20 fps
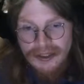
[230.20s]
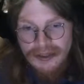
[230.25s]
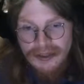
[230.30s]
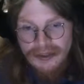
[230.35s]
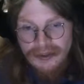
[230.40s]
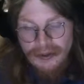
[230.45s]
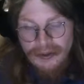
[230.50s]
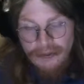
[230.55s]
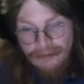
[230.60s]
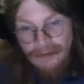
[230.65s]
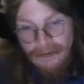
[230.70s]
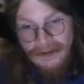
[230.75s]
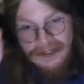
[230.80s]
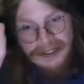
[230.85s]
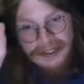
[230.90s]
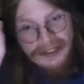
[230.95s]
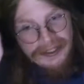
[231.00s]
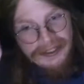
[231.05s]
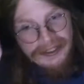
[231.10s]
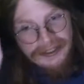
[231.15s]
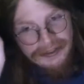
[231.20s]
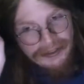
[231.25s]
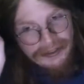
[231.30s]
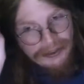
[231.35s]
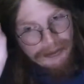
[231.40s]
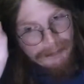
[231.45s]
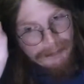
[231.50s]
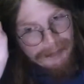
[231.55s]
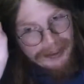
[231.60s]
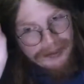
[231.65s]
Those fucking
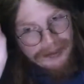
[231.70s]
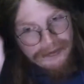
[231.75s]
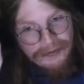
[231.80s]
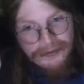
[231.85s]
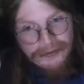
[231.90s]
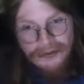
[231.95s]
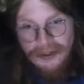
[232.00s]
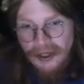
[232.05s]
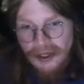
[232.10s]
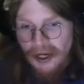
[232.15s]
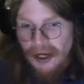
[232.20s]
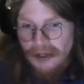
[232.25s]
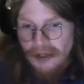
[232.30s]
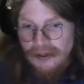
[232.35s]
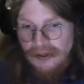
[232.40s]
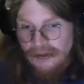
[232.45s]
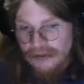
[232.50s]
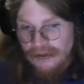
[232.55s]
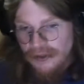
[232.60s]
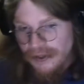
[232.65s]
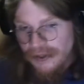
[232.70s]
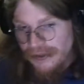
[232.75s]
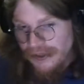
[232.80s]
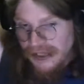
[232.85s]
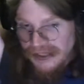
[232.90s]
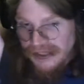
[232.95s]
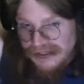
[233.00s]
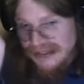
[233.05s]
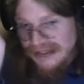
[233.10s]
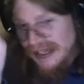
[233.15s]
little bits are just the
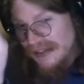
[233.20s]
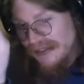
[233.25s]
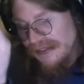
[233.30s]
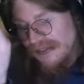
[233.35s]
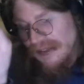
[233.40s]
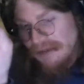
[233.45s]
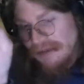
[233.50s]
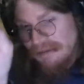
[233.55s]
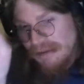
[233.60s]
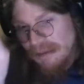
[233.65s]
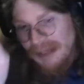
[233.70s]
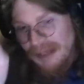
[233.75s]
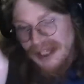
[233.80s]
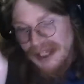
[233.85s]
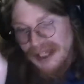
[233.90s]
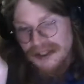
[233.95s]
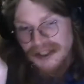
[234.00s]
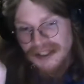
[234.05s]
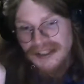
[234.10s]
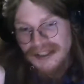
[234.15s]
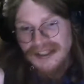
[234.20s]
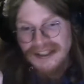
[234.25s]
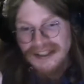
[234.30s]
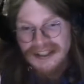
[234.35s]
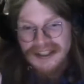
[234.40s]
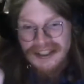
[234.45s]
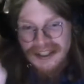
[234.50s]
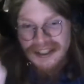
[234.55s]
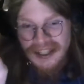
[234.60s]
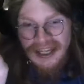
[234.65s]
condensed information.
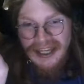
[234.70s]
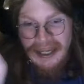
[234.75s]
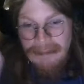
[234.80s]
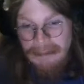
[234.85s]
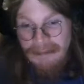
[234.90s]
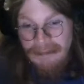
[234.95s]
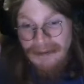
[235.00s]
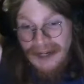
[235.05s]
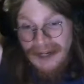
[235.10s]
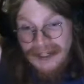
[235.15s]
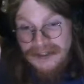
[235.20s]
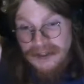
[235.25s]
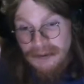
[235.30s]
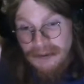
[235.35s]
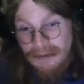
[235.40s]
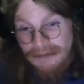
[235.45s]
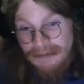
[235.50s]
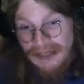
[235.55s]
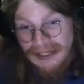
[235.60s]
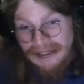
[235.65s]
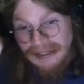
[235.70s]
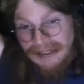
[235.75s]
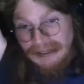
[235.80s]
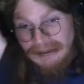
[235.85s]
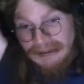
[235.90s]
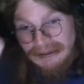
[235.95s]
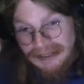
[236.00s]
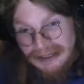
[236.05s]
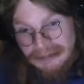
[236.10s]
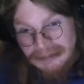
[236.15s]
It provides you with that
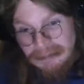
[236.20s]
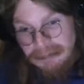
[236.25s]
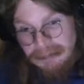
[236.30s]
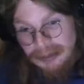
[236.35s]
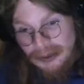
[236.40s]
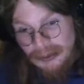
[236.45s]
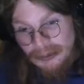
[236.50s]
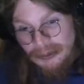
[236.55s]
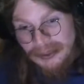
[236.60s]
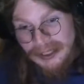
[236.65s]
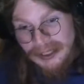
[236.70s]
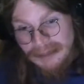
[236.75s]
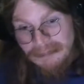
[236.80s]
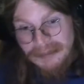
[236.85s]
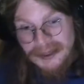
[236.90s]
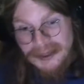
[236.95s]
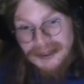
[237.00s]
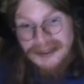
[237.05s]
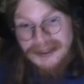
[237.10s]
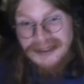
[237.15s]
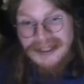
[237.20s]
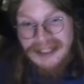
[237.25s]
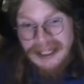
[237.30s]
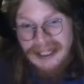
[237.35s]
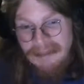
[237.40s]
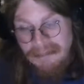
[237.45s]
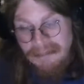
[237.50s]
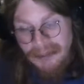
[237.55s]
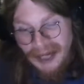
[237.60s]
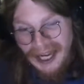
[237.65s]
little blue number
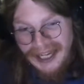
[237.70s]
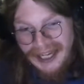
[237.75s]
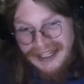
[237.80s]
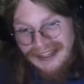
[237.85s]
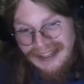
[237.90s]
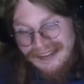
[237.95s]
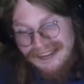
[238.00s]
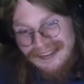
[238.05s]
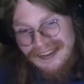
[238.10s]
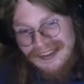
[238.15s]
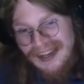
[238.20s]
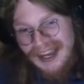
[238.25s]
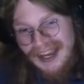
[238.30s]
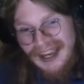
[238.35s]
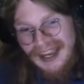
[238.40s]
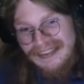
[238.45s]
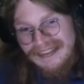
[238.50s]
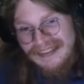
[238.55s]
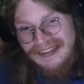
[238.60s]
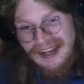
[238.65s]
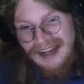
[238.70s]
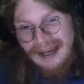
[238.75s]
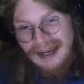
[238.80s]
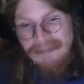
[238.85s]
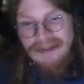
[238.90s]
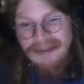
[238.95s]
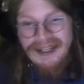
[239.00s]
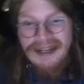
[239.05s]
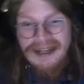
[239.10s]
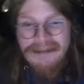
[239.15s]
in brackets at the
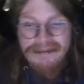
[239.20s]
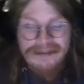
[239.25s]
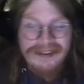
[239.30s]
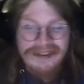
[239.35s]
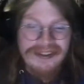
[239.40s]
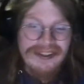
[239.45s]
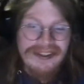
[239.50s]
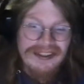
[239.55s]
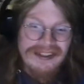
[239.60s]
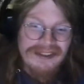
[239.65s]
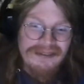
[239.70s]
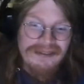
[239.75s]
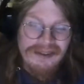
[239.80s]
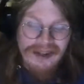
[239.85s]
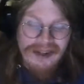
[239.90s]
top left, well,